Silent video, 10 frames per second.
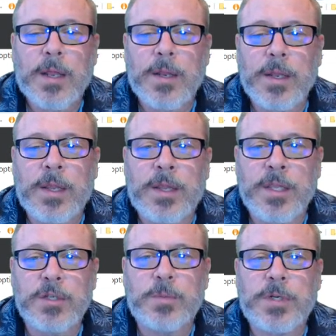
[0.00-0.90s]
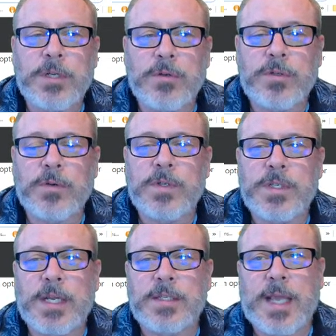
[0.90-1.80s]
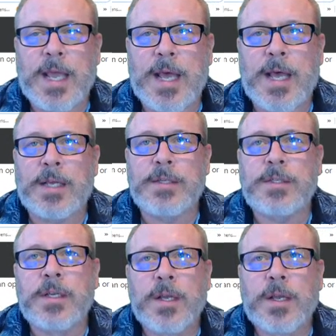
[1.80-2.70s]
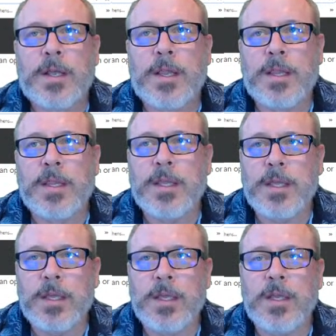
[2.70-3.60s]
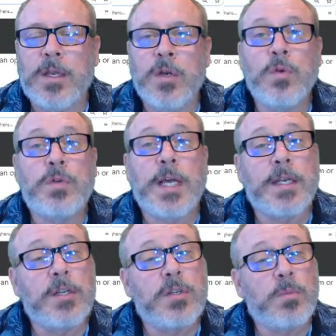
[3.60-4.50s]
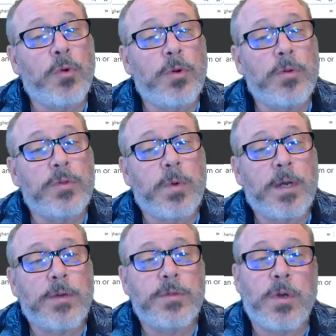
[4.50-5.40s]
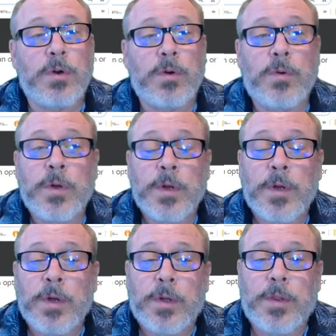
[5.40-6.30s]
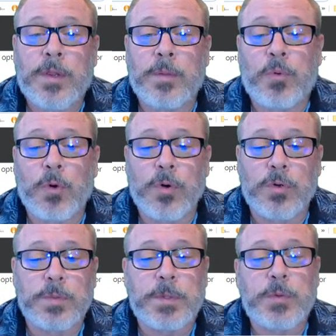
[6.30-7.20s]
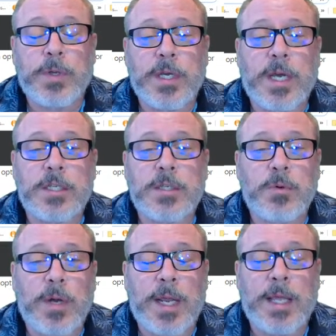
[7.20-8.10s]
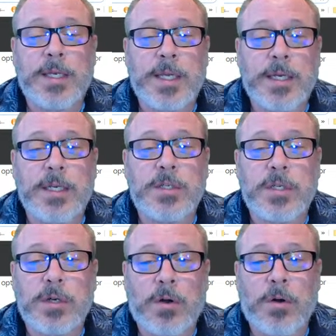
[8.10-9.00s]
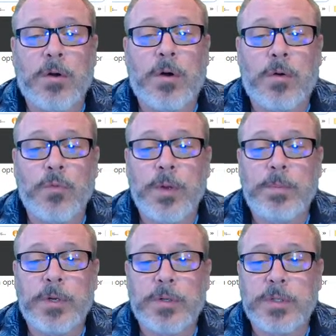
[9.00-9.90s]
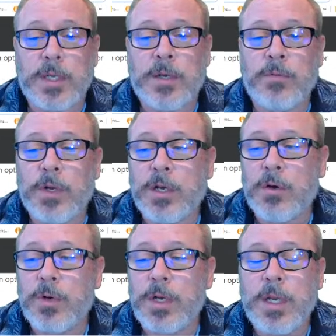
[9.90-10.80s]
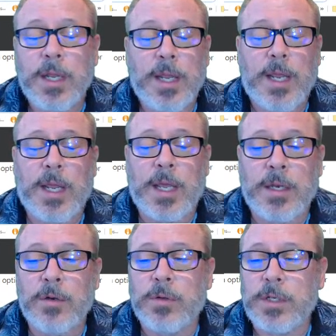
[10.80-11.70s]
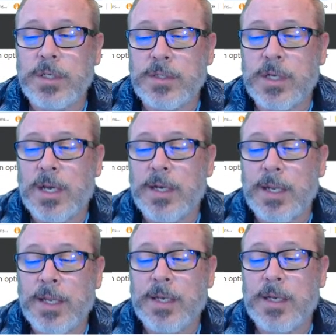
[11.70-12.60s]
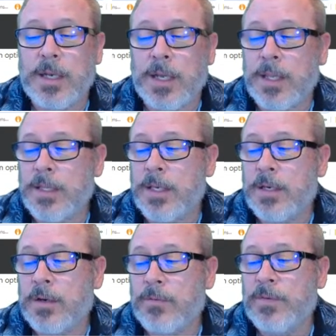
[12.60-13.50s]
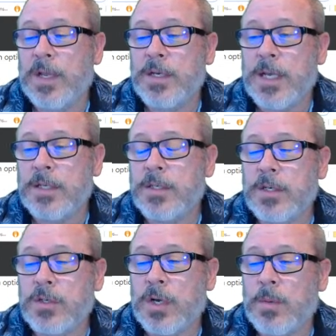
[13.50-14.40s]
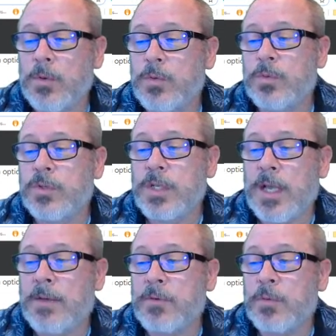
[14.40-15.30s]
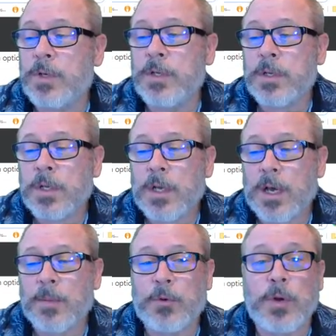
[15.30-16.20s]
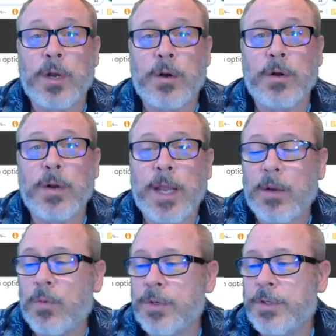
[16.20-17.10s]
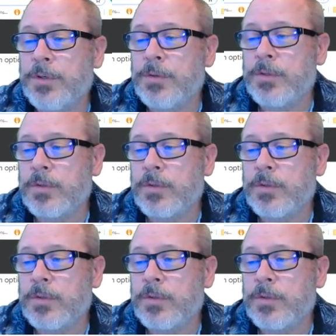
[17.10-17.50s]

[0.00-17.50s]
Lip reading: this particular Service Desk has the new technician portal as well. So the portals between the customer and the technician are all rebuilt and recoded and newly designed. And I think they did a fantastic job, which we'll see after we upgrade our 812s.